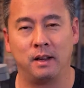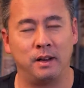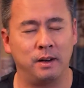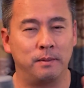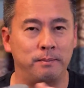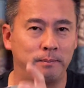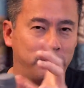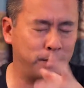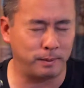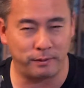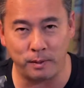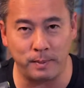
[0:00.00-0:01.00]

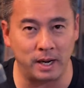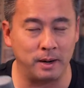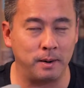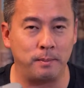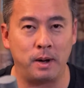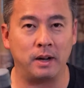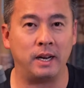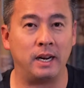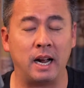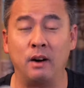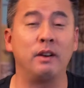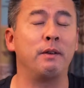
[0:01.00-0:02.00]
put my phone back in my
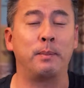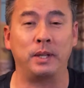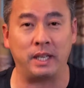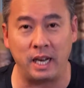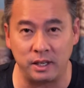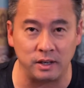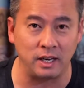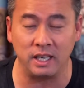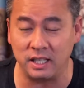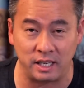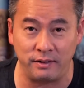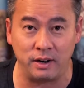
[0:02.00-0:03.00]
pocket. I don't even put the case on, I
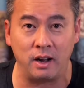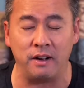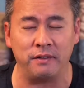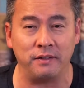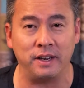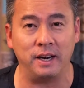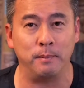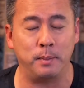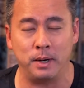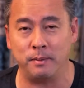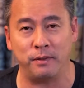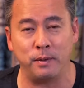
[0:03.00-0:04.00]
just leave it off.
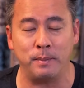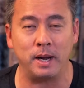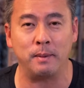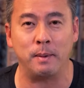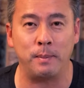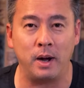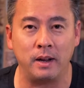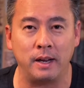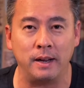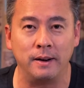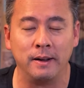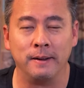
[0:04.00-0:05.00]
Put my phone back in my
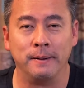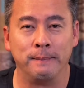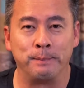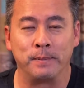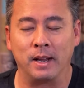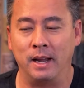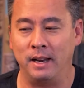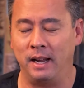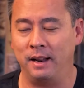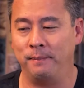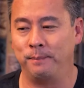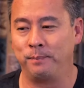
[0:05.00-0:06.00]
pocket. And
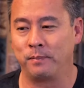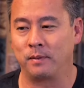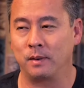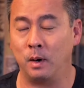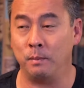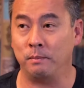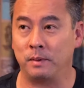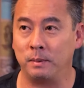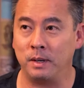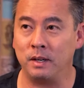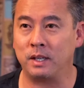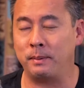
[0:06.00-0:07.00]
then,
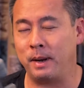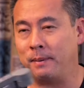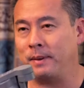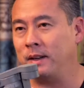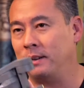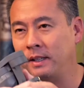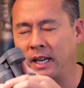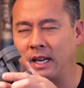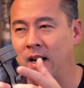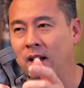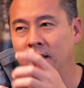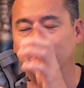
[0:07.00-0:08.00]
something else coming up, take it
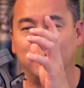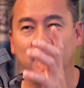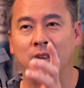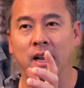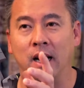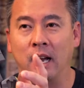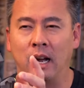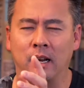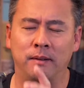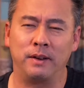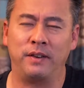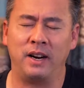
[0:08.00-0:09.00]
out. I
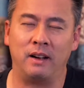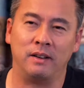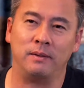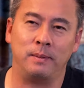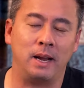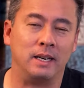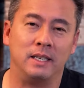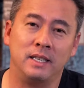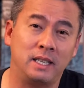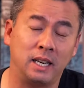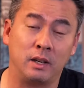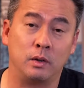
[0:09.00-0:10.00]
come to find out, man, this is
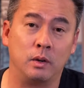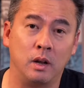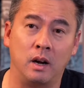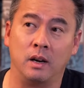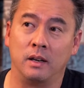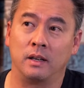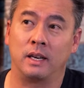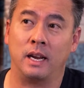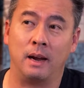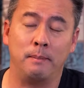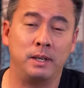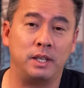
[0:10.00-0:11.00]
taking too long. Okay,
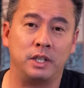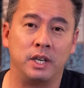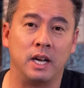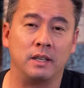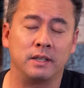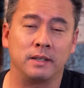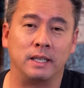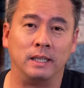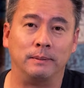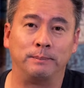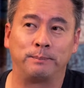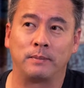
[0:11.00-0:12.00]
I'm missing shots.
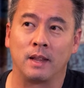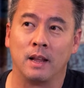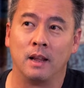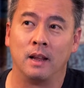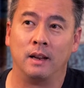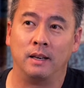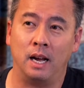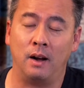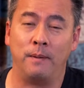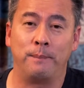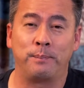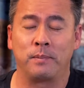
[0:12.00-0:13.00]
Yeah.
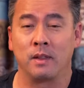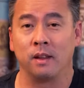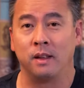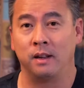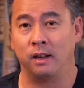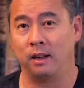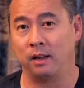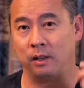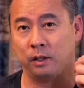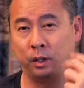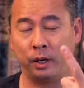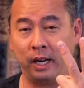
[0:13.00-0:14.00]
Now,
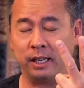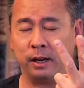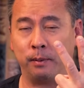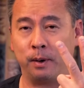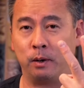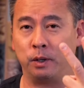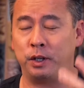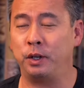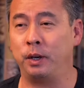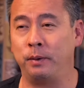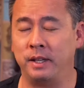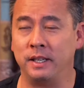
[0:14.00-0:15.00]
2 days I've been on a
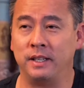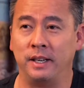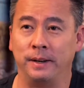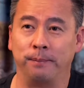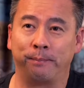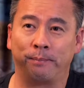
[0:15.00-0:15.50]
shooting with this thing.